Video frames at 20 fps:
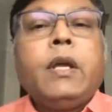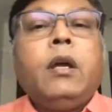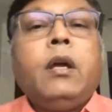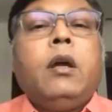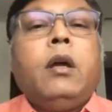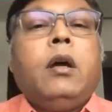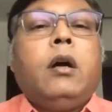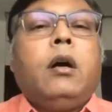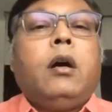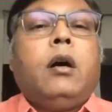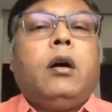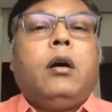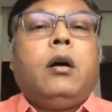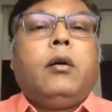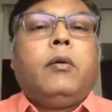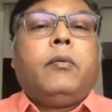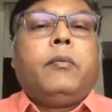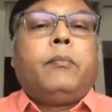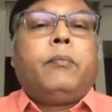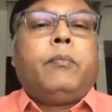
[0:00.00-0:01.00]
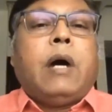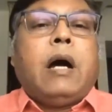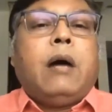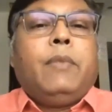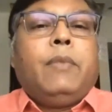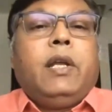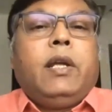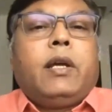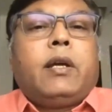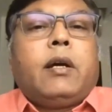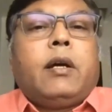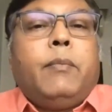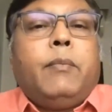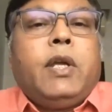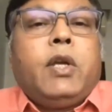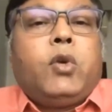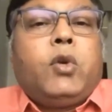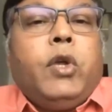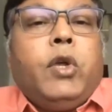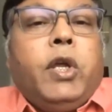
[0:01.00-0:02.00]
Pamli, coming to
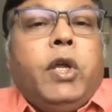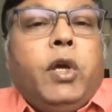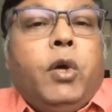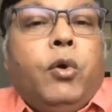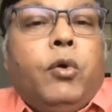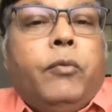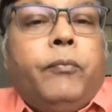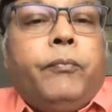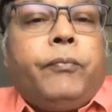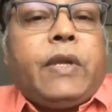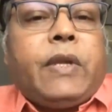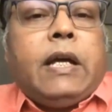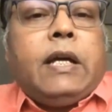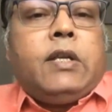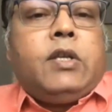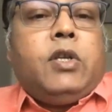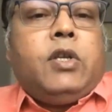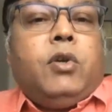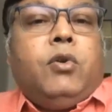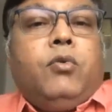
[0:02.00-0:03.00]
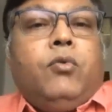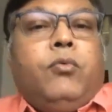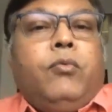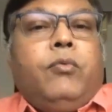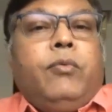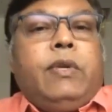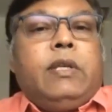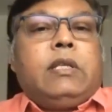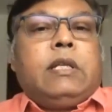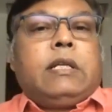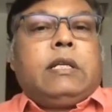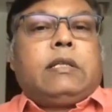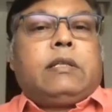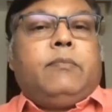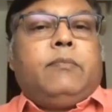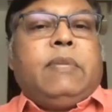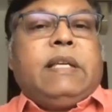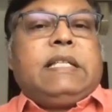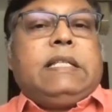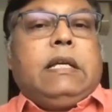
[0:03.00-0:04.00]
you, as we just
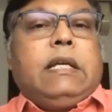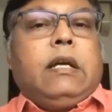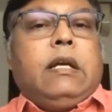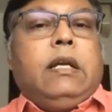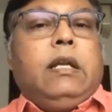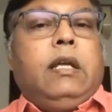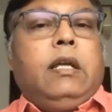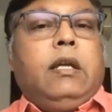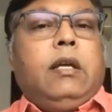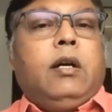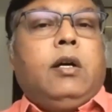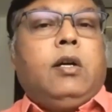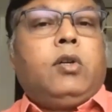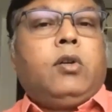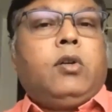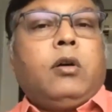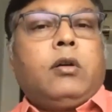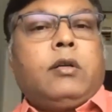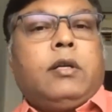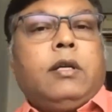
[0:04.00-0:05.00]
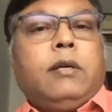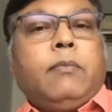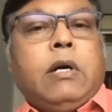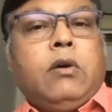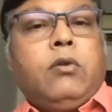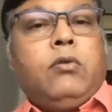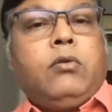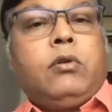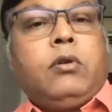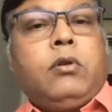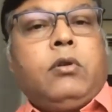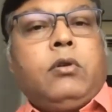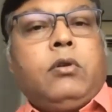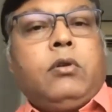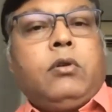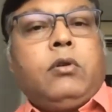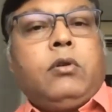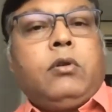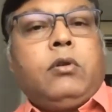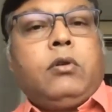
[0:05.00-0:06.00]
basically talked about
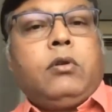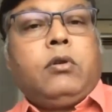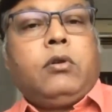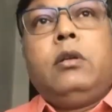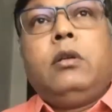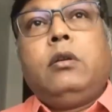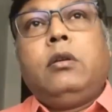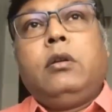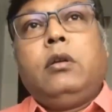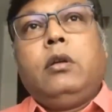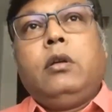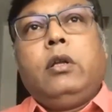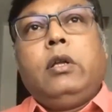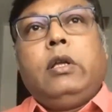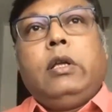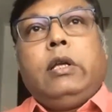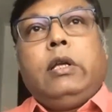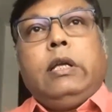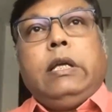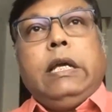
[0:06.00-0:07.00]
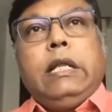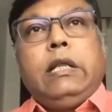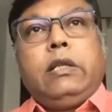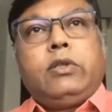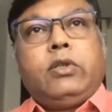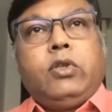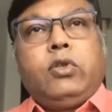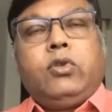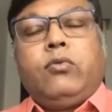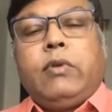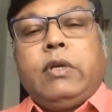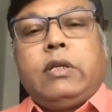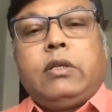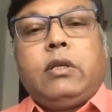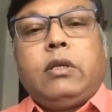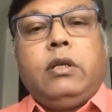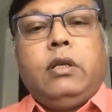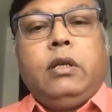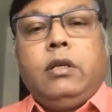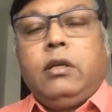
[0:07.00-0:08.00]
general health situation
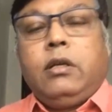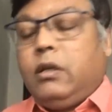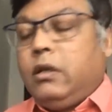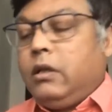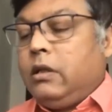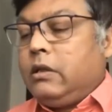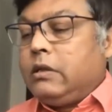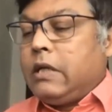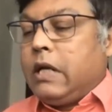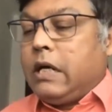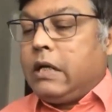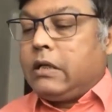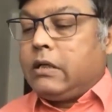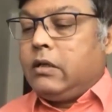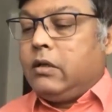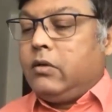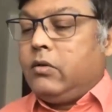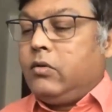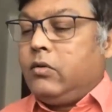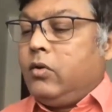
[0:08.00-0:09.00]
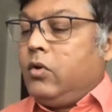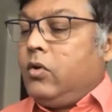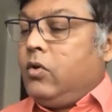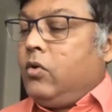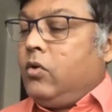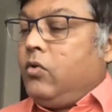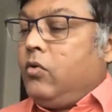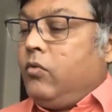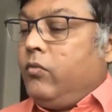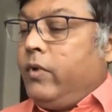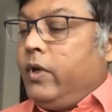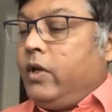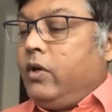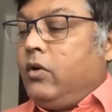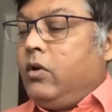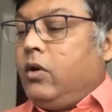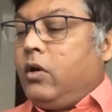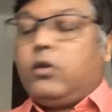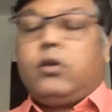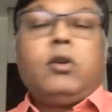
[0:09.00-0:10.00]
in Jharkhand, where
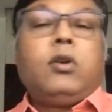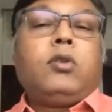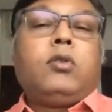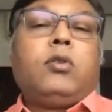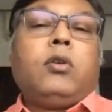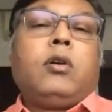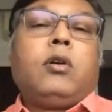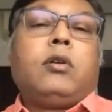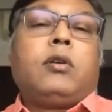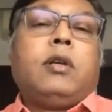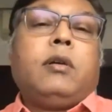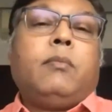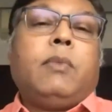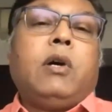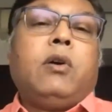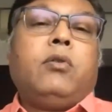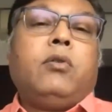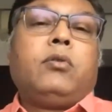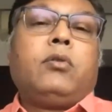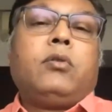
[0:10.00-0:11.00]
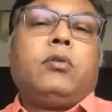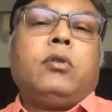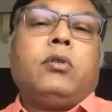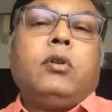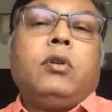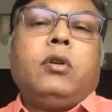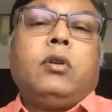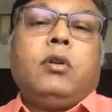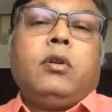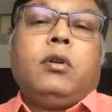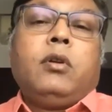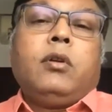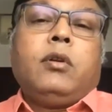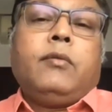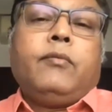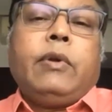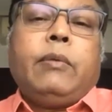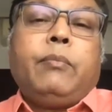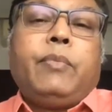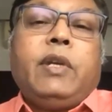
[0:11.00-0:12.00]
doctor talked about
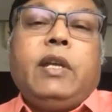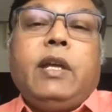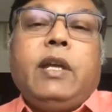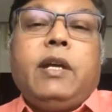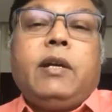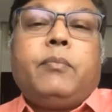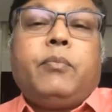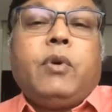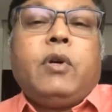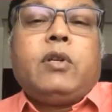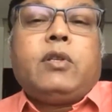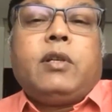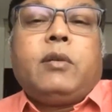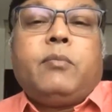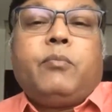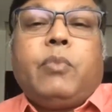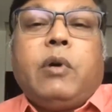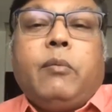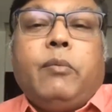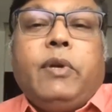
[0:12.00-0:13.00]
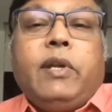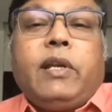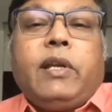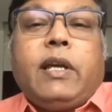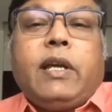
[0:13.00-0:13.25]
58% public health